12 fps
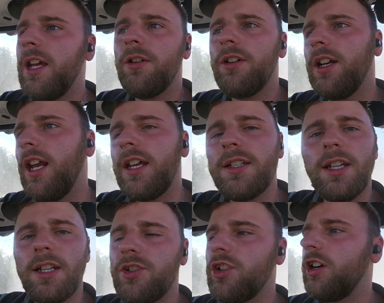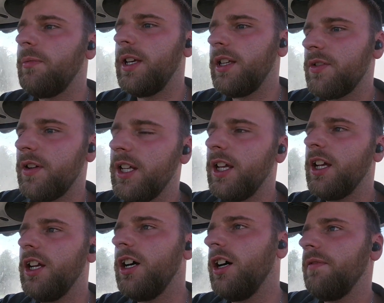day or the next day straw bales were
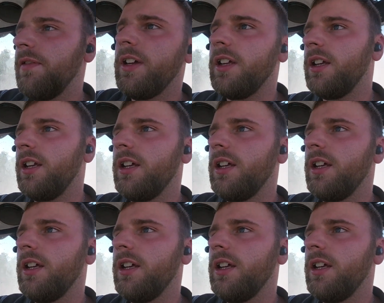taken off, and